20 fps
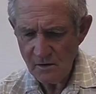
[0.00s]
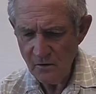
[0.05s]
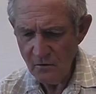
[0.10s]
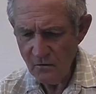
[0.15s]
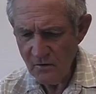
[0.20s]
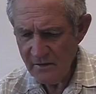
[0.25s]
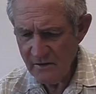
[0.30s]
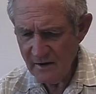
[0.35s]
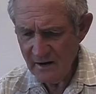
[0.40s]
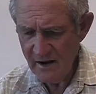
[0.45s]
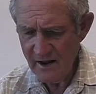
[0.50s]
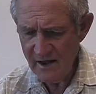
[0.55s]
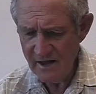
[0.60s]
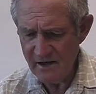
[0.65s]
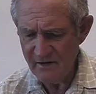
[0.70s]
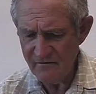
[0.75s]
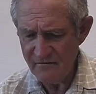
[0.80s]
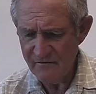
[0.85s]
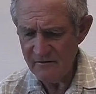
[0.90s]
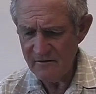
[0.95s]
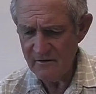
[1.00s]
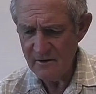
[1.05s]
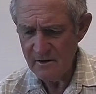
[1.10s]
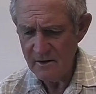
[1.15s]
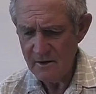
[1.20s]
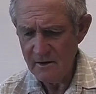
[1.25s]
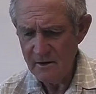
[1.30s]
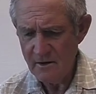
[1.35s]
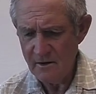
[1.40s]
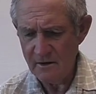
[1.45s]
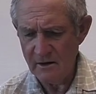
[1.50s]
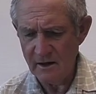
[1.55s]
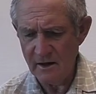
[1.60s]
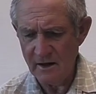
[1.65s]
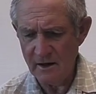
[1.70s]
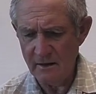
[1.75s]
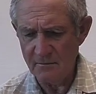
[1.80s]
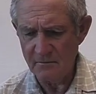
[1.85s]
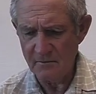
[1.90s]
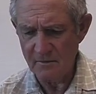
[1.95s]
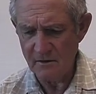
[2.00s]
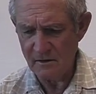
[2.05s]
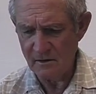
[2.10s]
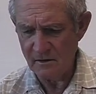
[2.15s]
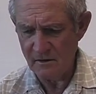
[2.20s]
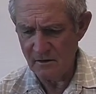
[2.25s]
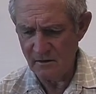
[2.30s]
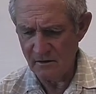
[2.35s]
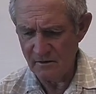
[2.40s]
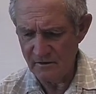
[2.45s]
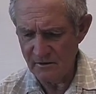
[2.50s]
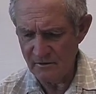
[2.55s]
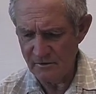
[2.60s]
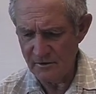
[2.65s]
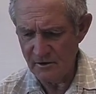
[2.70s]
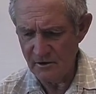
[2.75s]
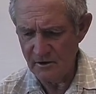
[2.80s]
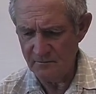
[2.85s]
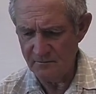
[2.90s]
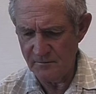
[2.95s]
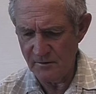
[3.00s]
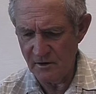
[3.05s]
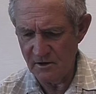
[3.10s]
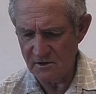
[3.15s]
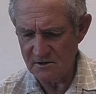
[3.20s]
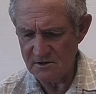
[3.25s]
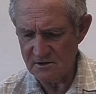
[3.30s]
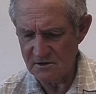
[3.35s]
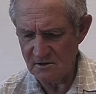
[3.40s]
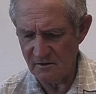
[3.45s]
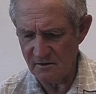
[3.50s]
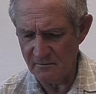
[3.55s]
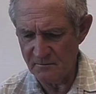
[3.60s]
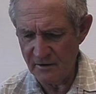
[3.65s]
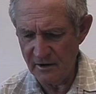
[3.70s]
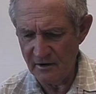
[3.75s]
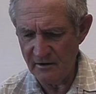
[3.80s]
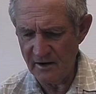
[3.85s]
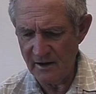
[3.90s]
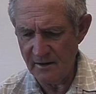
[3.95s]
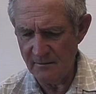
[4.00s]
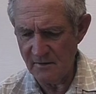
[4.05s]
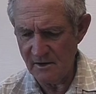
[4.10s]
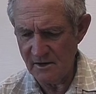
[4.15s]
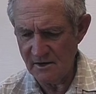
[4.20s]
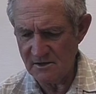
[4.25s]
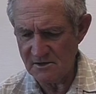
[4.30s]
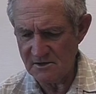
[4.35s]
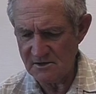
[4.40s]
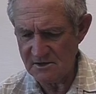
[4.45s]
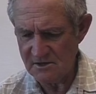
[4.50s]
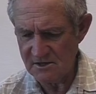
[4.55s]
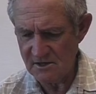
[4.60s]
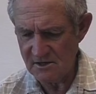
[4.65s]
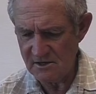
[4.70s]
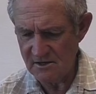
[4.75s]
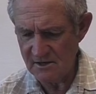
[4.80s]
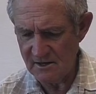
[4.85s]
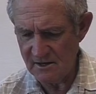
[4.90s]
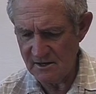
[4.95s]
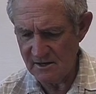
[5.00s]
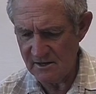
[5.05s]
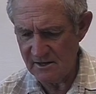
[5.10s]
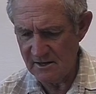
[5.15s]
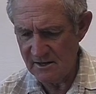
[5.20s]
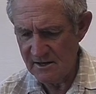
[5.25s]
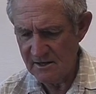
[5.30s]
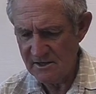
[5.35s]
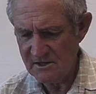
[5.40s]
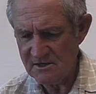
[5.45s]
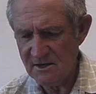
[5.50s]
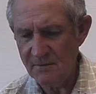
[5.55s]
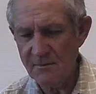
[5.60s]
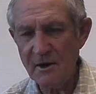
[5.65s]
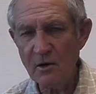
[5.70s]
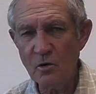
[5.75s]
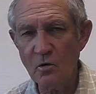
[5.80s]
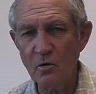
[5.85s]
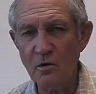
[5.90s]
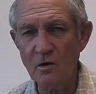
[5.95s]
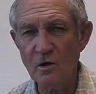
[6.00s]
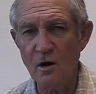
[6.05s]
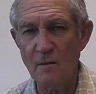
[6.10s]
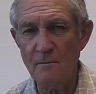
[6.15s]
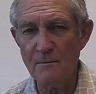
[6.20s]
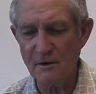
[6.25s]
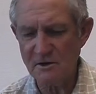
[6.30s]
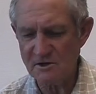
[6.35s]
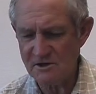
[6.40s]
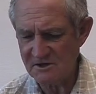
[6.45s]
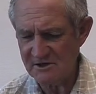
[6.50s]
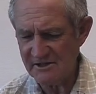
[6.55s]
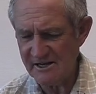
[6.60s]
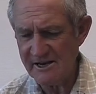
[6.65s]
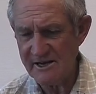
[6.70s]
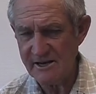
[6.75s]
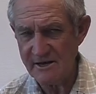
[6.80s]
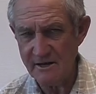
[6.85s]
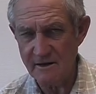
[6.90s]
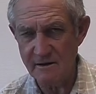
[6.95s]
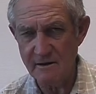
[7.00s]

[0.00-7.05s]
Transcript: We then have the 3rd part of the program is something called compost tea.